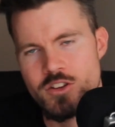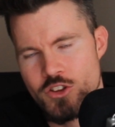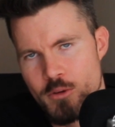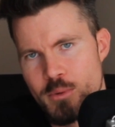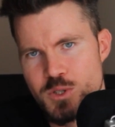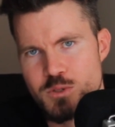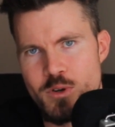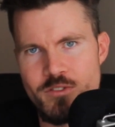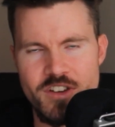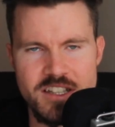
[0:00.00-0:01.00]
Not possible
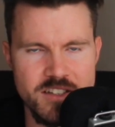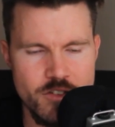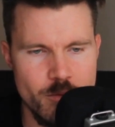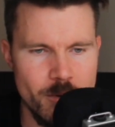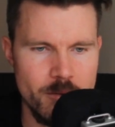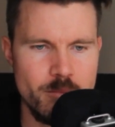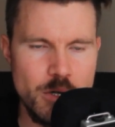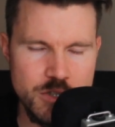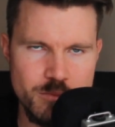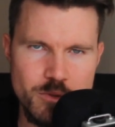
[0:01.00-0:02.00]
in phase 0, but
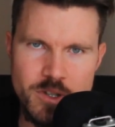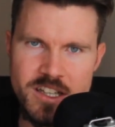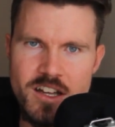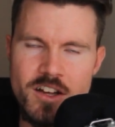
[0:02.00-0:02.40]
possible in